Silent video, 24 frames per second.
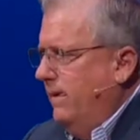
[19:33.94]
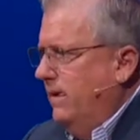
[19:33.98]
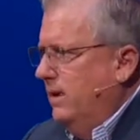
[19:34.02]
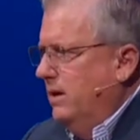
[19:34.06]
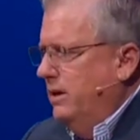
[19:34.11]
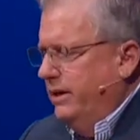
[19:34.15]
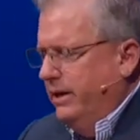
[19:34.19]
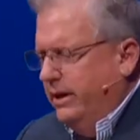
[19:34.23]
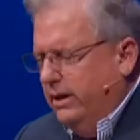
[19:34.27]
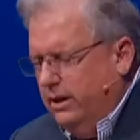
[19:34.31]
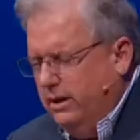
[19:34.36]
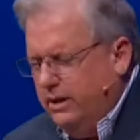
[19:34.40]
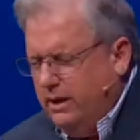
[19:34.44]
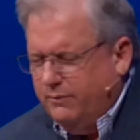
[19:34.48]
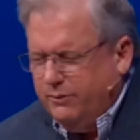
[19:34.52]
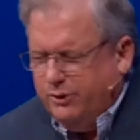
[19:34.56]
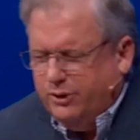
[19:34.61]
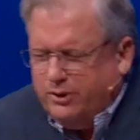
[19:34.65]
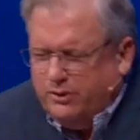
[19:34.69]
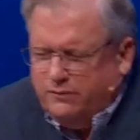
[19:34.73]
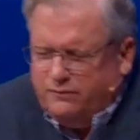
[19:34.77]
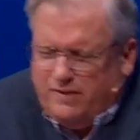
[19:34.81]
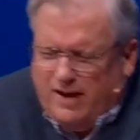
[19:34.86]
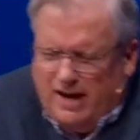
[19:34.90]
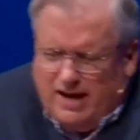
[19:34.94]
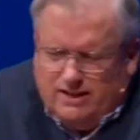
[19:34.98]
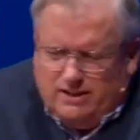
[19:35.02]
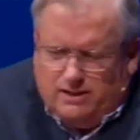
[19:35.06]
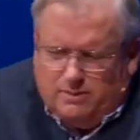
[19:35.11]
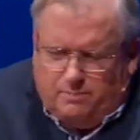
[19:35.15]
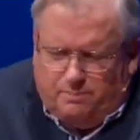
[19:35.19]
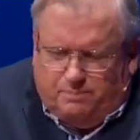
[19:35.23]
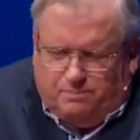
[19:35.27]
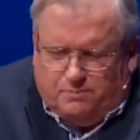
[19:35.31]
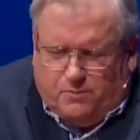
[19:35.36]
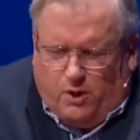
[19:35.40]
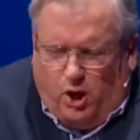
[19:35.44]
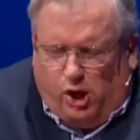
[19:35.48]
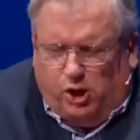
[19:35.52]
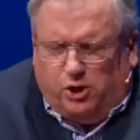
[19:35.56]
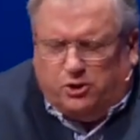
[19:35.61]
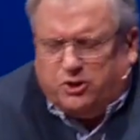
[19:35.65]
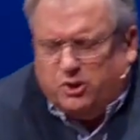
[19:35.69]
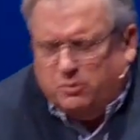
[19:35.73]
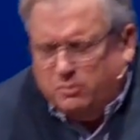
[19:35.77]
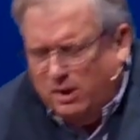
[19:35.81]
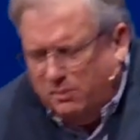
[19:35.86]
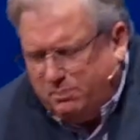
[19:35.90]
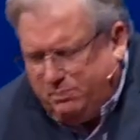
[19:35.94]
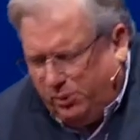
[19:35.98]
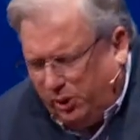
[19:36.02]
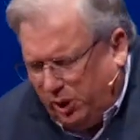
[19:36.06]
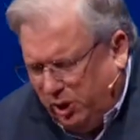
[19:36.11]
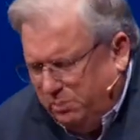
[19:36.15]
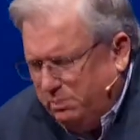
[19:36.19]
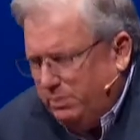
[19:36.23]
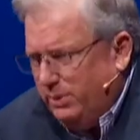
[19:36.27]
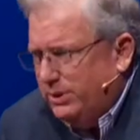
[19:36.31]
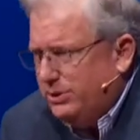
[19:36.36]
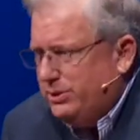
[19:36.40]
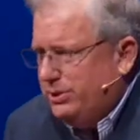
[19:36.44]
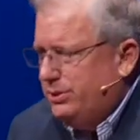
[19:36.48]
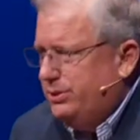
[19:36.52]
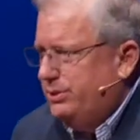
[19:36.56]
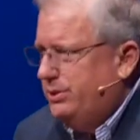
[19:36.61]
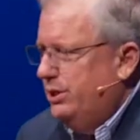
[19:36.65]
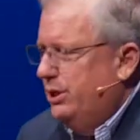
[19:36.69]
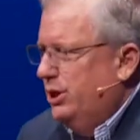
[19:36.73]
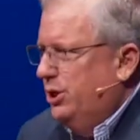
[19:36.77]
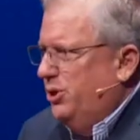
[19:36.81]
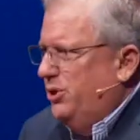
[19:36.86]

You're never going to find the ultimate purpose,